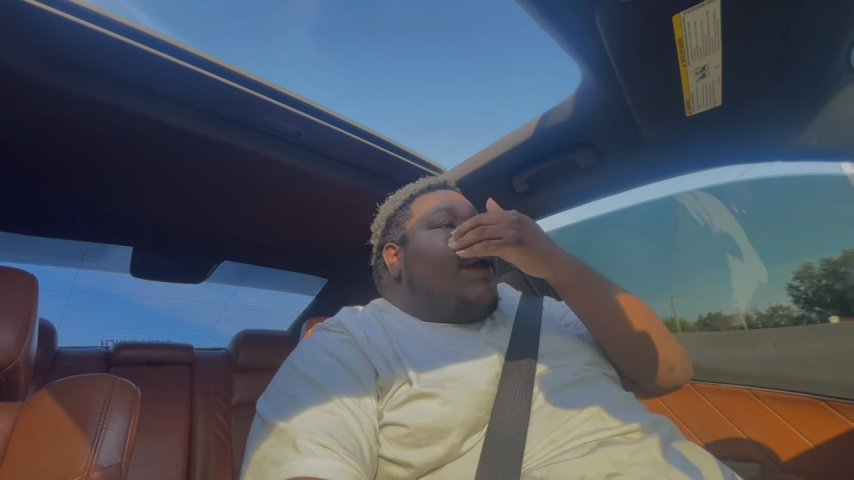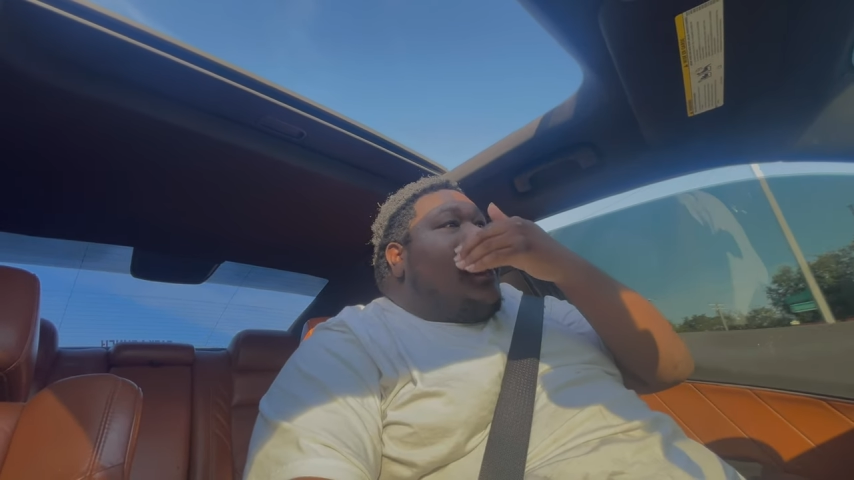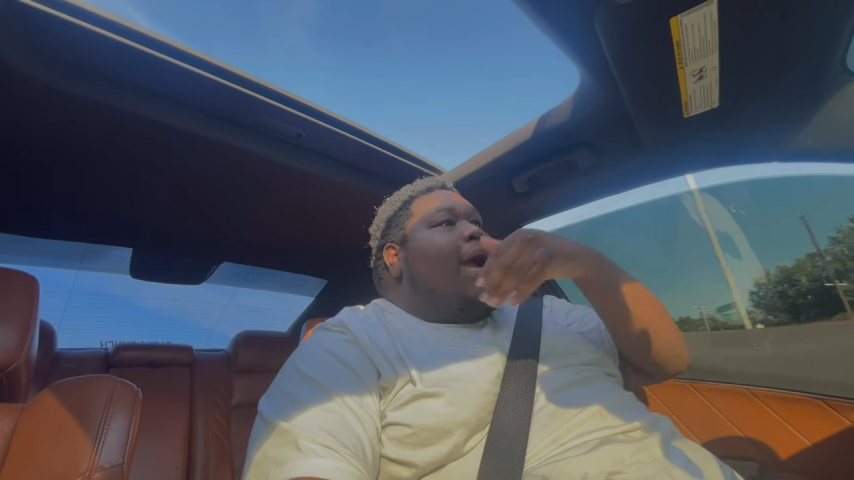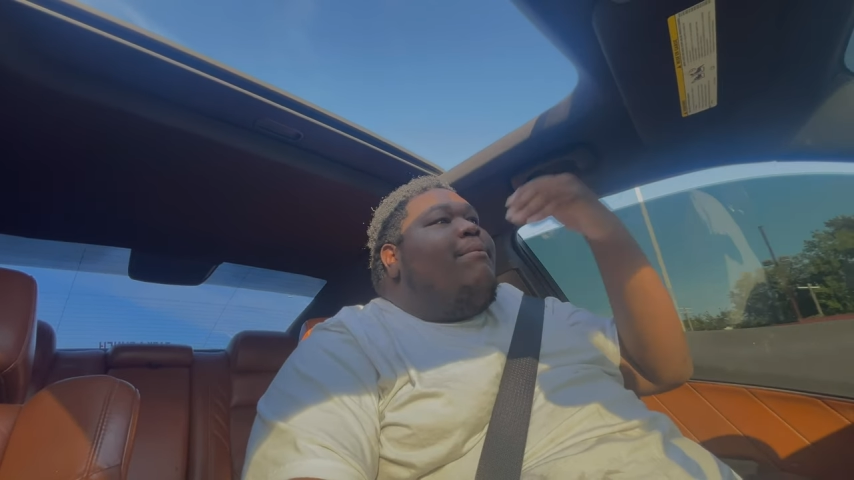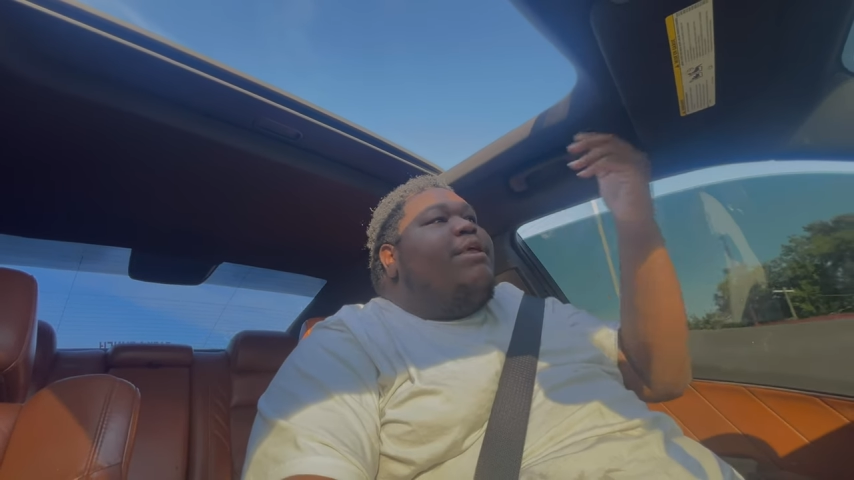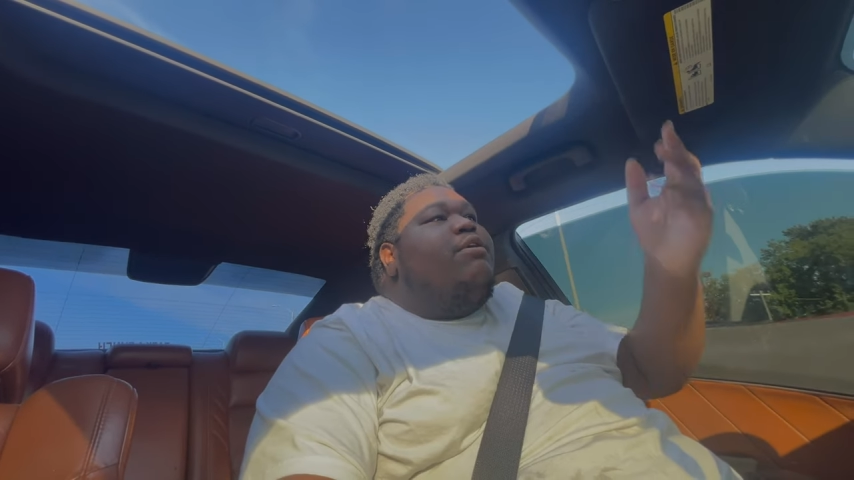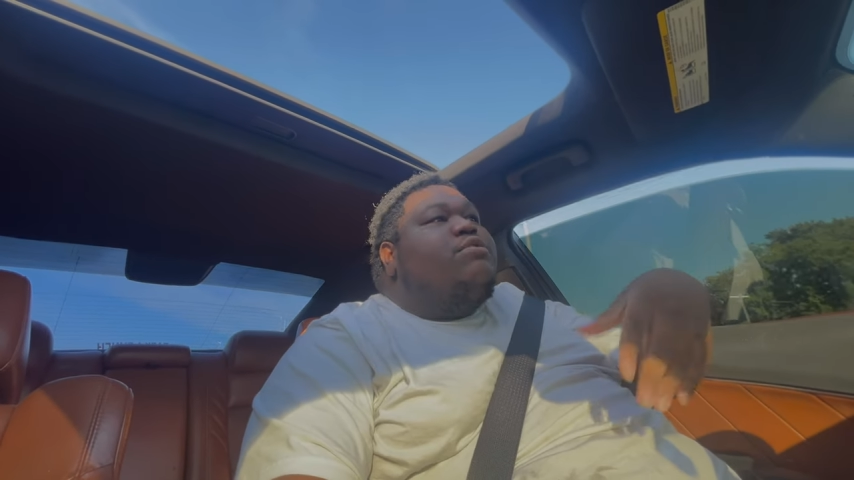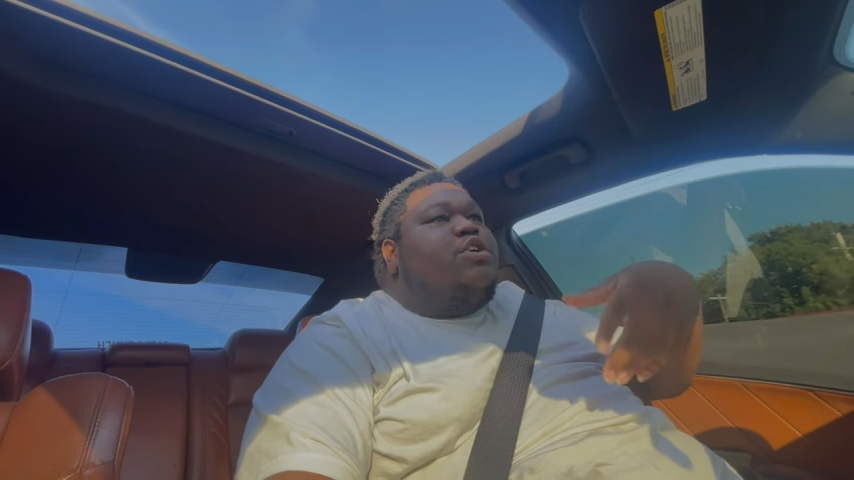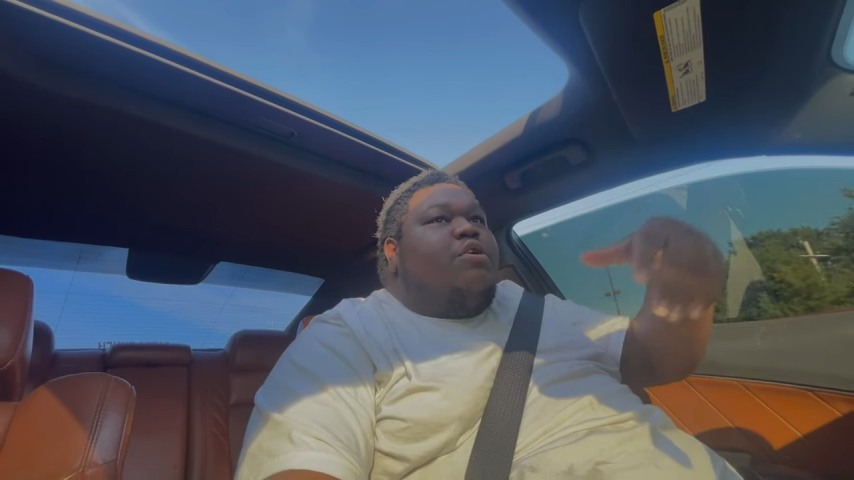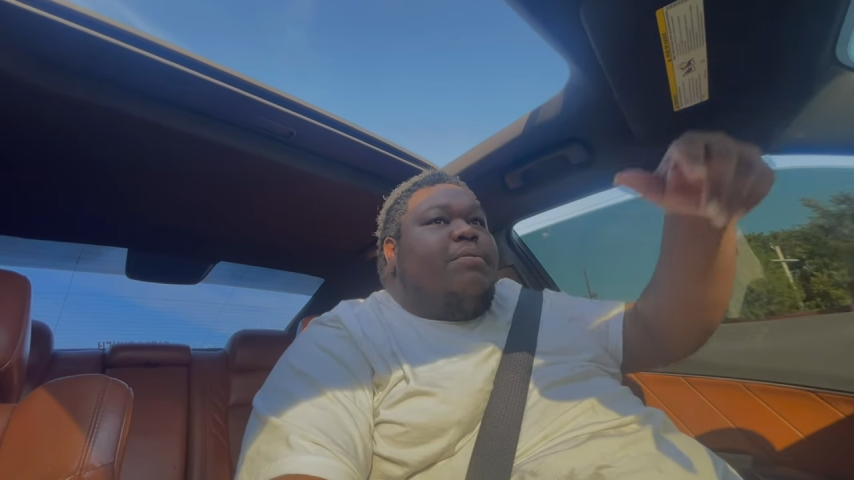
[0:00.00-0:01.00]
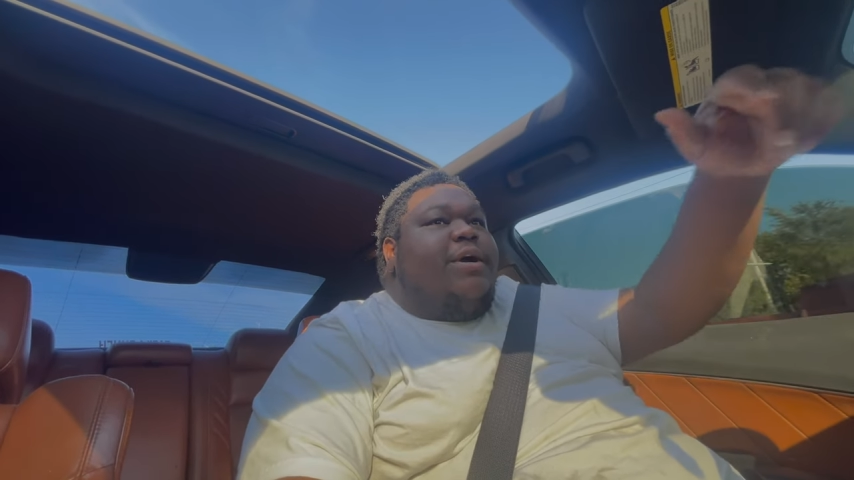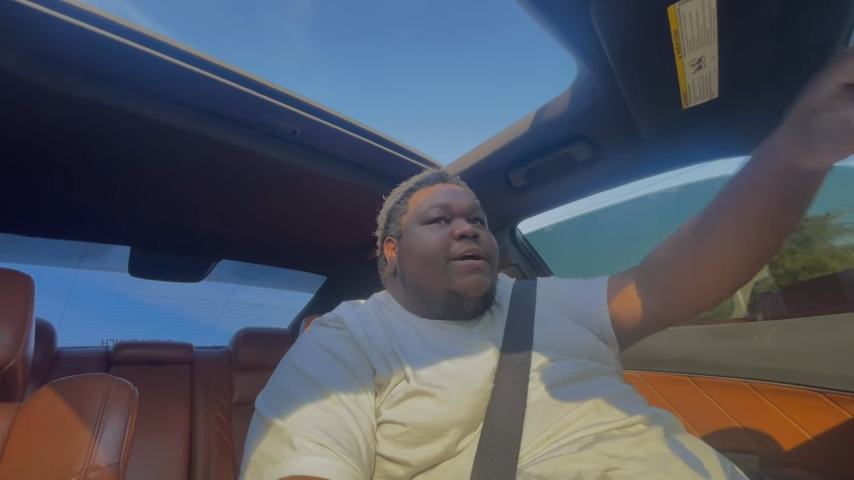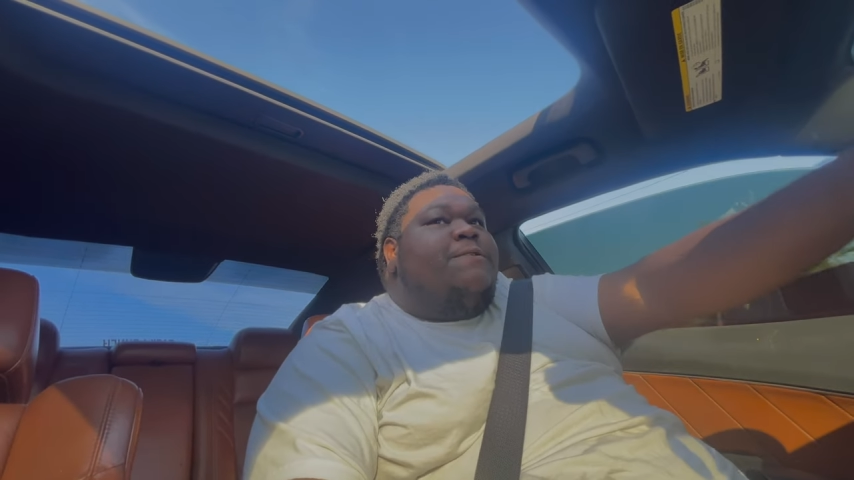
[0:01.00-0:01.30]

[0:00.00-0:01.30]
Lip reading: like, I'm a YouTuber,